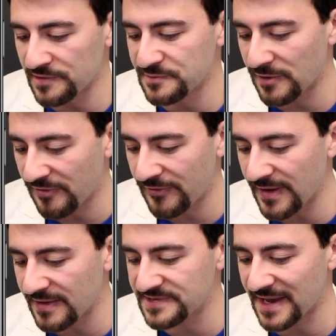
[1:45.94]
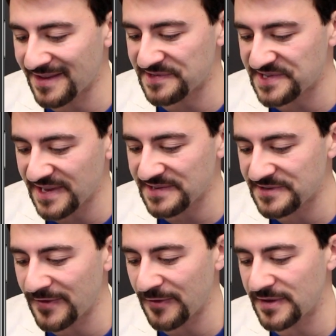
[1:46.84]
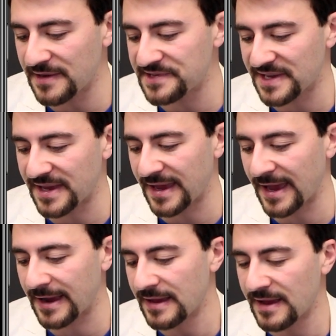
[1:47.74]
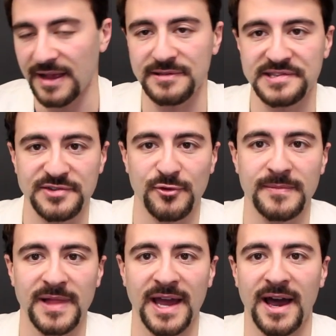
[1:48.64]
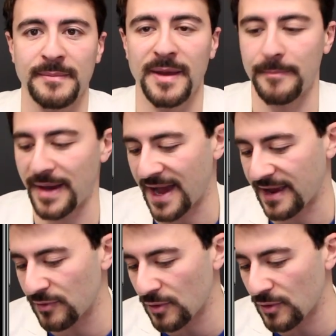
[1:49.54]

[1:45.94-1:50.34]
was with fins. I did 650s kick in streamline on my back,